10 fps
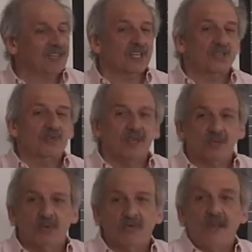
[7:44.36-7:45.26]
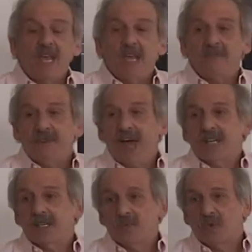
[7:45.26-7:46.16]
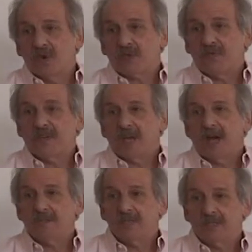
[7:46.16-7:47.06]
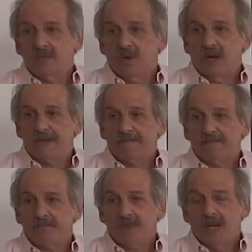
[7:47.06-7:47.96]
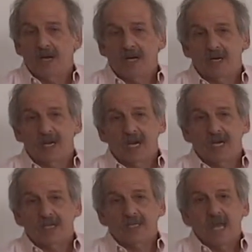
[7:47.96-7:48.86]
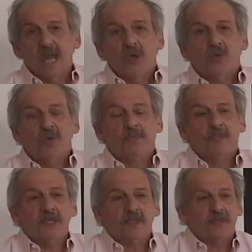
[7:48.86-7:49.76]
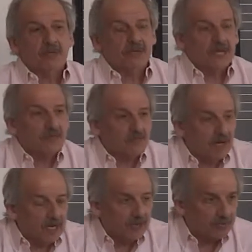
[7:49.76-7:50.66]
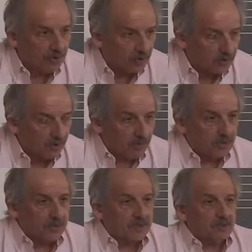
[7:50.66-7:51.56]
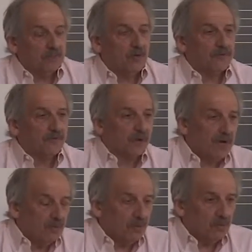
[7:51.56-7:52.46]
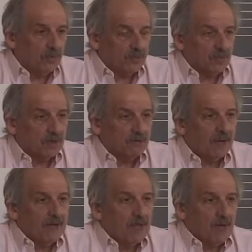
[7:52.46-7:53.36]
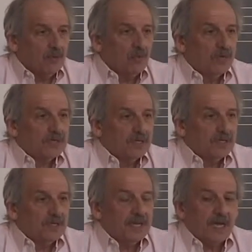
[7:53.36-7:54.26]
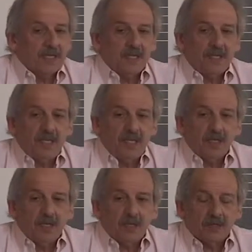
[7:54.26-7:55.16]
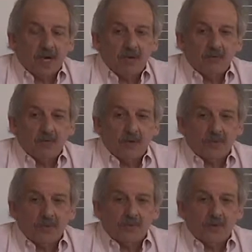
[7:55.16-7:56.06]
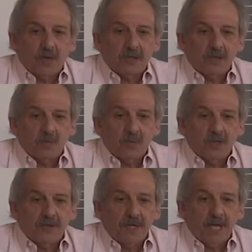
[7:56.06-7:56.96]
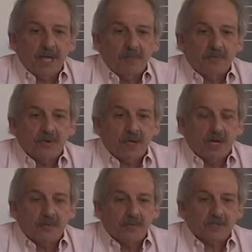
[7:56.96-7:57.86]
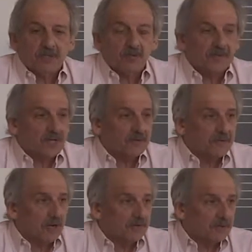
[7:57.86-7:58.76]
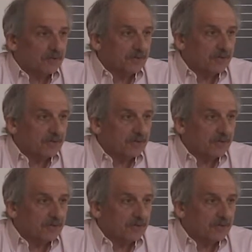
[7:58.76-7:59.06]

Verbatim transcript: Assuming it would fail. In fact, it worked phenomenally well. Uh, and the principle that he ran the program on, which was important for what we're talking about, was that the, the little commonwealth was run with a on the principle of self-governance.